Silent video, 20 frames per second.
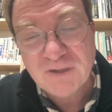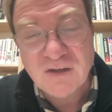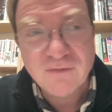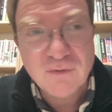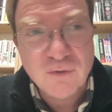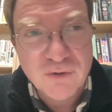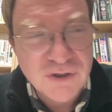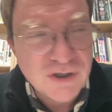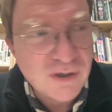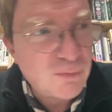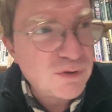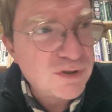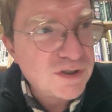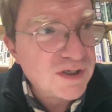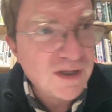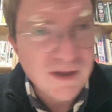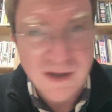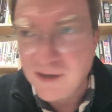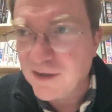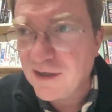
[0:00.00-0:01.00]
Of course, I would
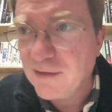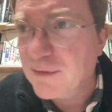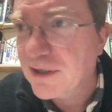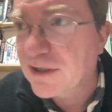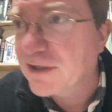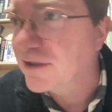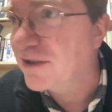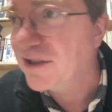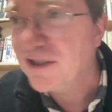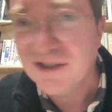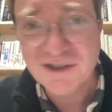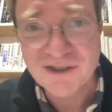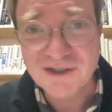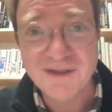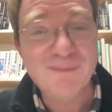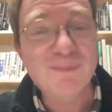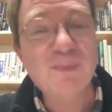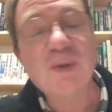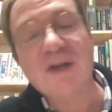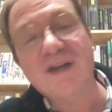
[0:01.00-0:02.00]
say that I'm an English
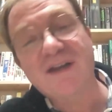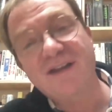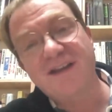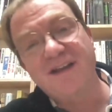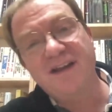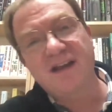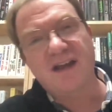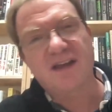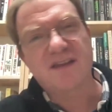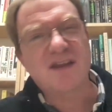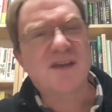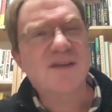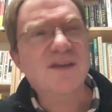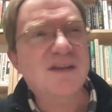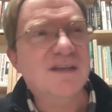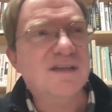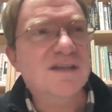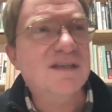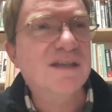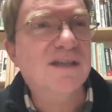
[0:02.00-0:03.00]
teacher, but I
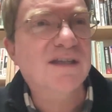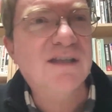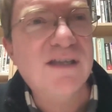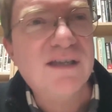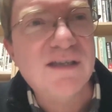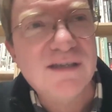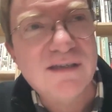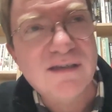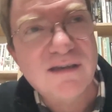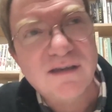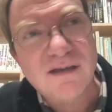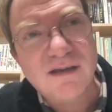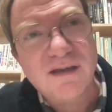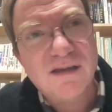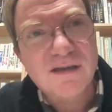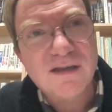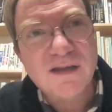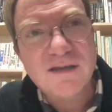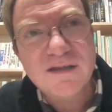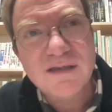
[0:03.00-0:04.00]
think it still is.
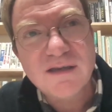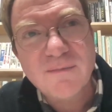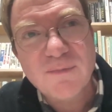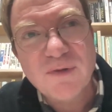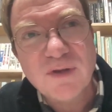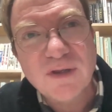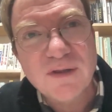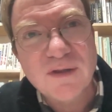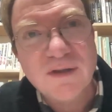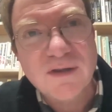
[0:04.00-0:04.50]
It's something